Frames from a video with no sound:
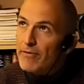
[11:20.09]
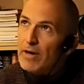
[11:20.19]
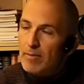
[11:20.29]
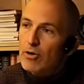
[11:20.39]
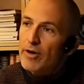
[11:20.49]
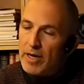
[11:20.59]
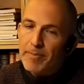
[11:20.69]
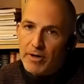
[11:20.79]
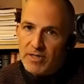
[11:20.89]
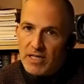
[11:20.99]
and I'm going up
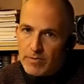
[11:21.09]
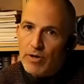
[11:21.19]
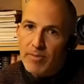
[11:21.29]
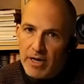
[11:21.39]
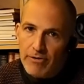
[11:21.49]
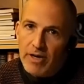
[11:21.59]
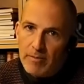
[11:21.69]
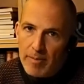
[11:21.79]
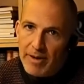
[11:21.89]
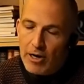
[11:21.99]
because that's what I'm carrying my
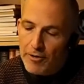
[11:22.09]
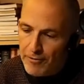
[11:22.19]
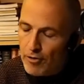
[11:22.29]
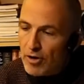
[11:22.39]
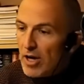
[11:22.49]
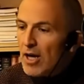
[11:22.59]
bailout for.